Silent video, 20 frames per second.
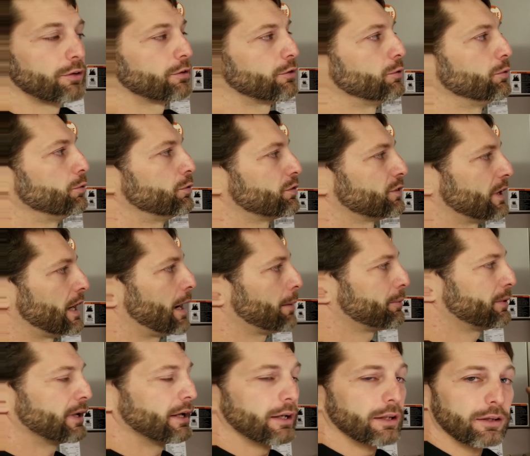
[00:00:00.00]
to
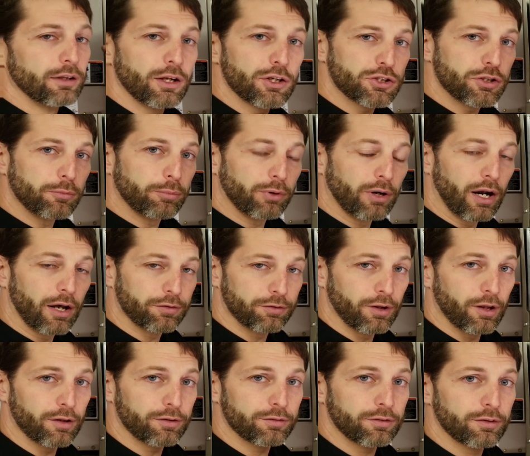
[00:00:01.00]
stop the ignition
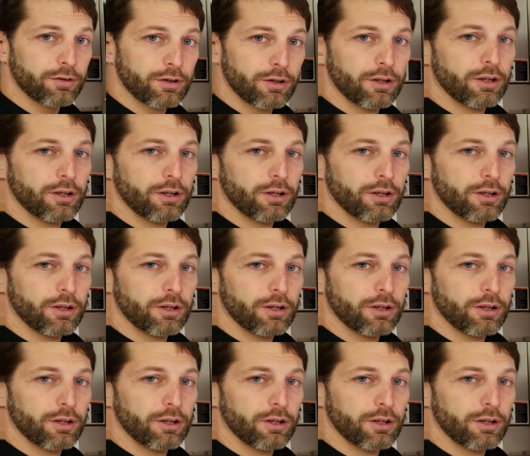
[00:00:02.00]
process,